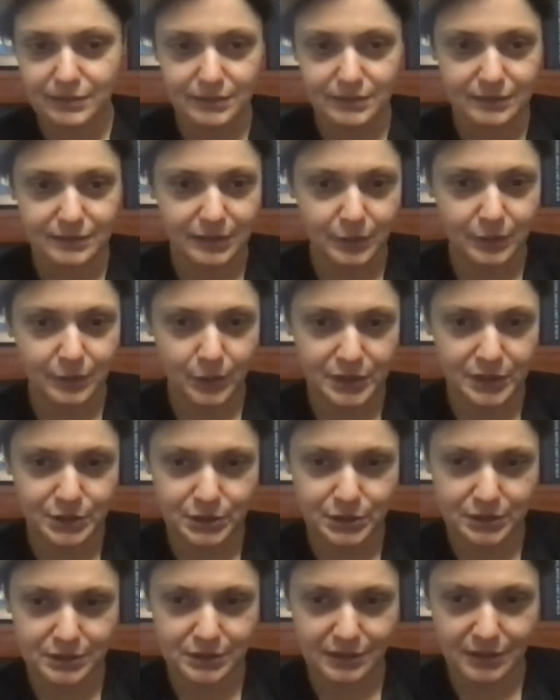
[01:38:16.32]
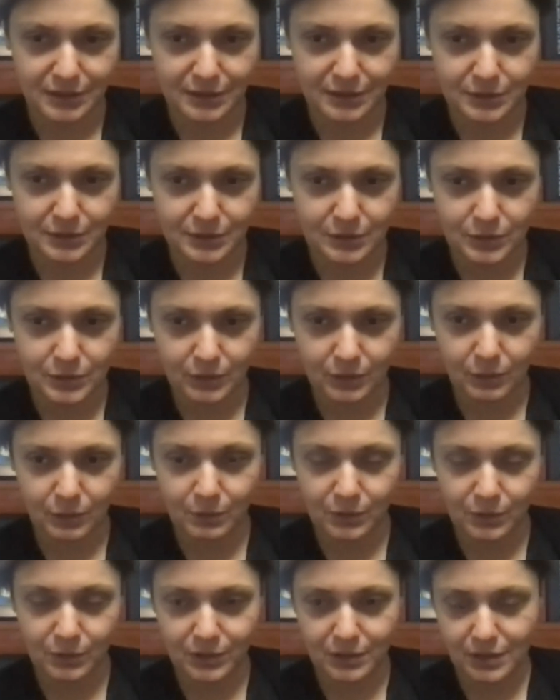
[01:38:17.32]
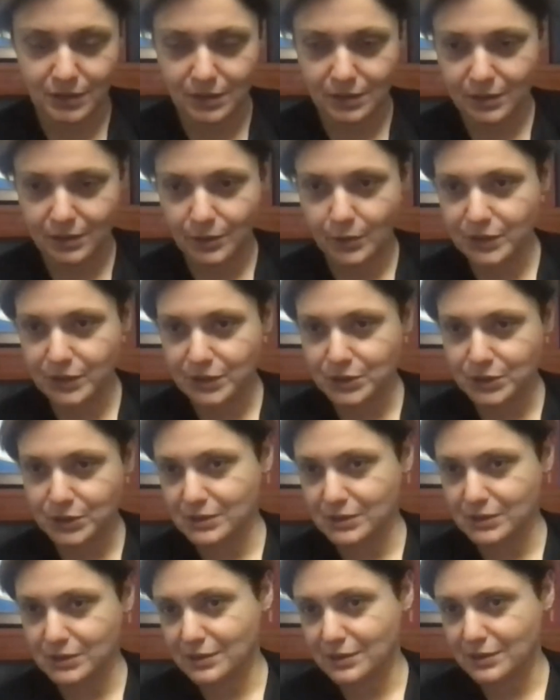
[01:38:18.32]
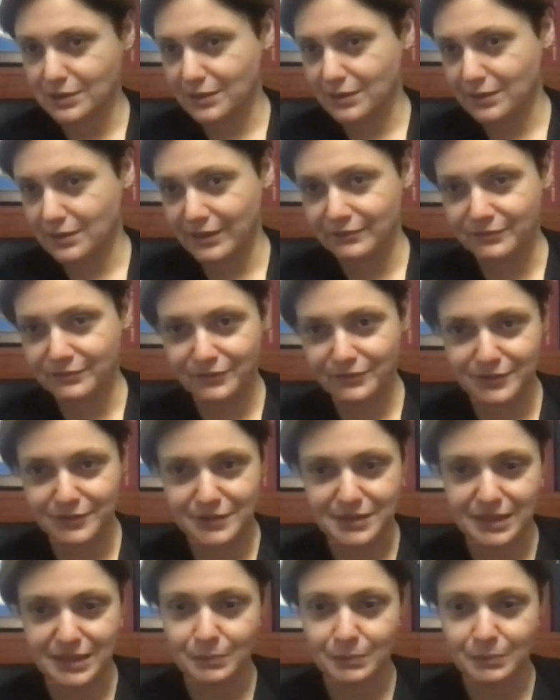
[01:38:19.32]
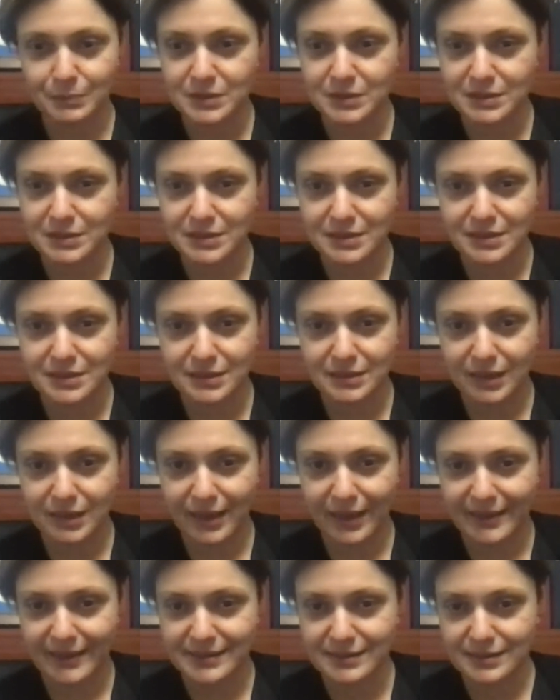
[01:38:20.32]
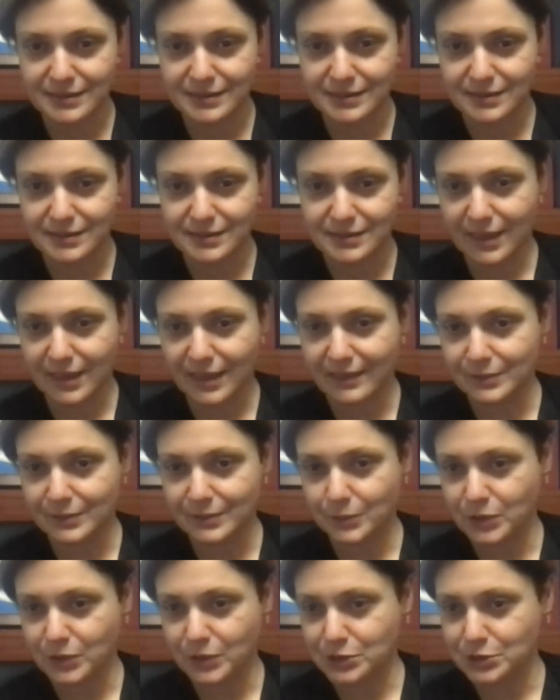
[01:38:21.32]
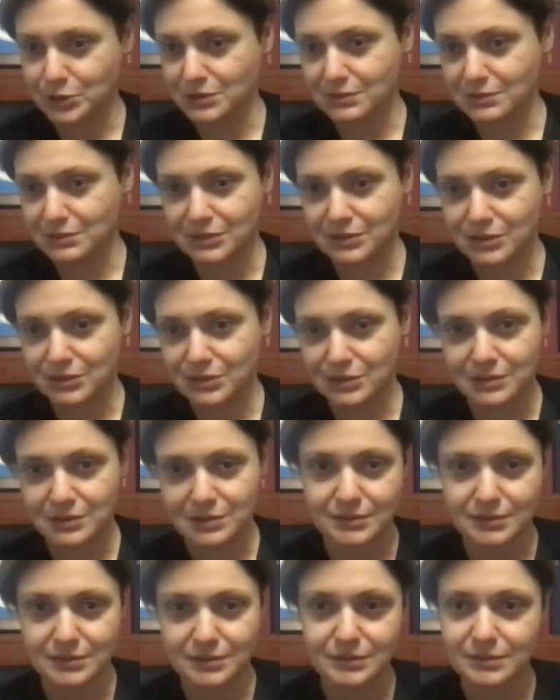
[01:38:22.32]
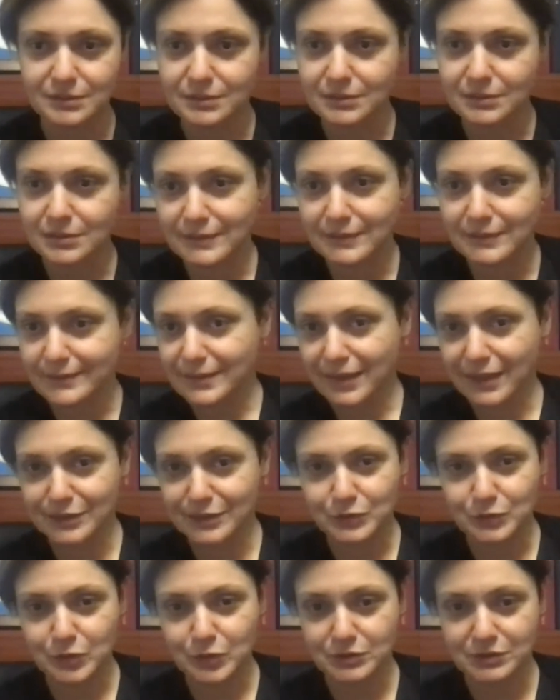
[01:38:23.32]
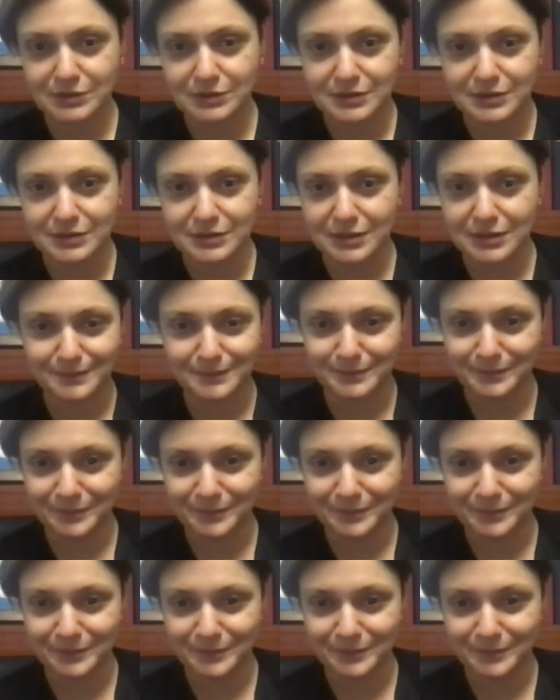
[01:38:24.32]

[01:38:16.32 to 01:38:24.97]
the questions, there are no more questions. If someone still has any question, just I do not see